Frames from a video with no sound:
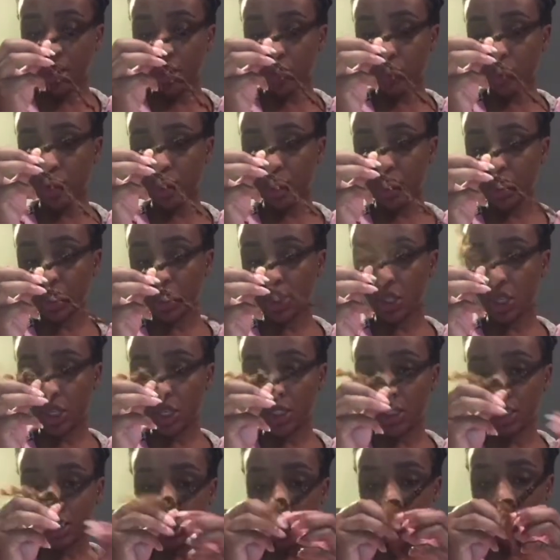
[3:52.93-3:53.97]
so that it
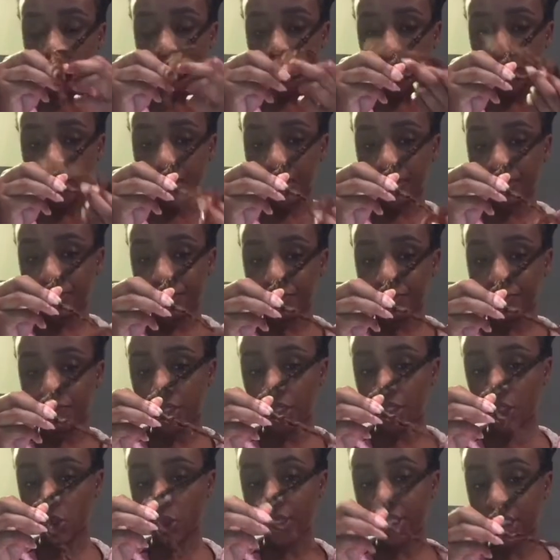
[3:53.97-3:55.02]
starts to,
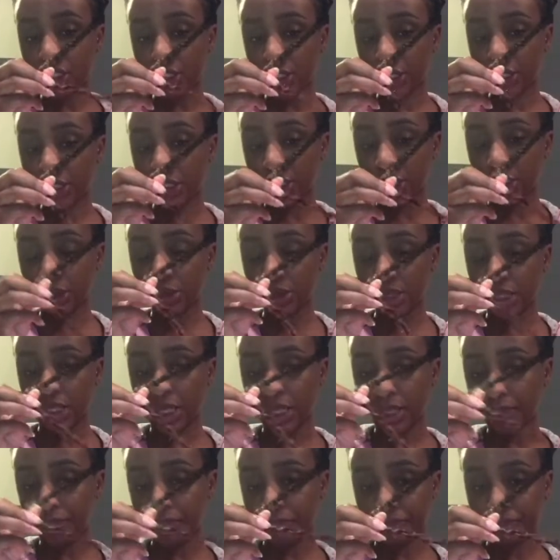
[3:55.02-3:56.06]
the twist starts to loosen
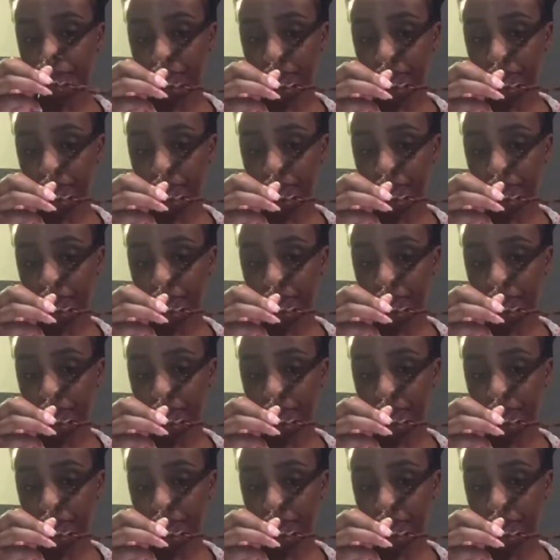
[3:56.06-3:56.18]
up.